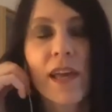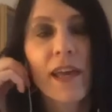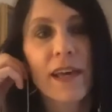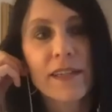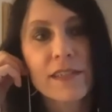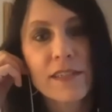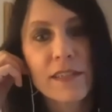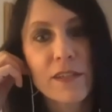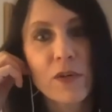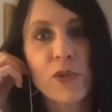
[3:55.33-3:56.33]
And
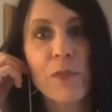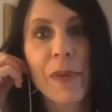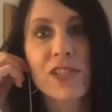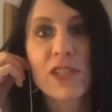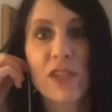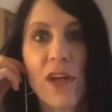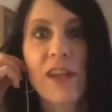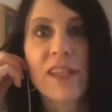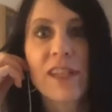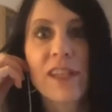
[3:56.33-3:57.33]
you know, you mentioned a lot
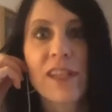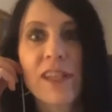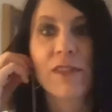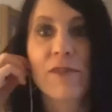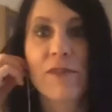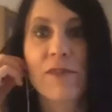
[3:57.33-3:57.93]
of them about the, like the